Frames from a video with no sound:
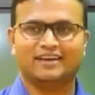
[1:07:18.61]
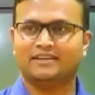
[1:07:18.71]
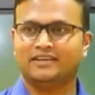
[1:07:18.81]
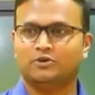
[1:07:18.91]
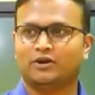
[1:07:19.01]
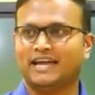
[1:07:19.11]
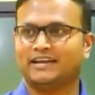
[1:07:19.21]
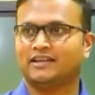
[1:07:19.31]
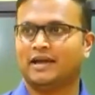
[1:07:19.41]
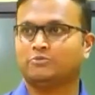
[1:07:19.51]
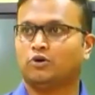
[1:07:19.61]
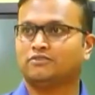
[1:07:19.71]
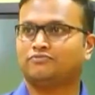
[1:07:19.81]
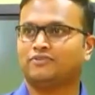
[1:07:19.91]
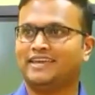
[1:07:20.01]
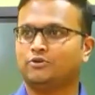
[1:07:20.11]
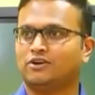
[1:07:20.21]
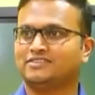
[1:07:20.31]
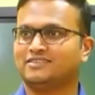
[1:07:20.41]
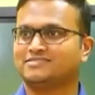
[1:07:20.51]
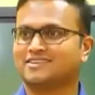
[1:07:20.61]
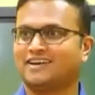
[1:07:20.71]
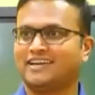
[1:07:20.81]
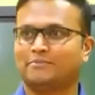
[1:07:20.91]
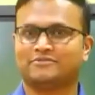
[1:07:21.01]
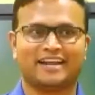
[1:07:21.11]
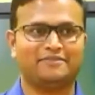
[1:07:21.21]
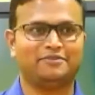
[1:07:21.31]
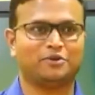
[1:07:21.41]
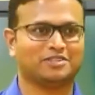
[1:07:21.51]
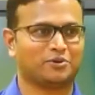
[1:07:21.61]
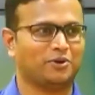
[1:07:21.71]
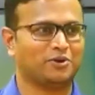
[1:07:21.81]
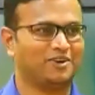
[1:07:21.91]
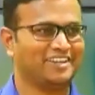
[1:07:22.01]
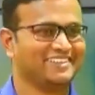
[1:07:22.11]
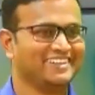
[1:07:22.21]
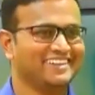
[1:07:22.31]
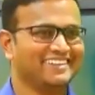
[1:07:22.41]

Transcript: And he got angry. I'm not flying on the sky. I'm driving on the road only.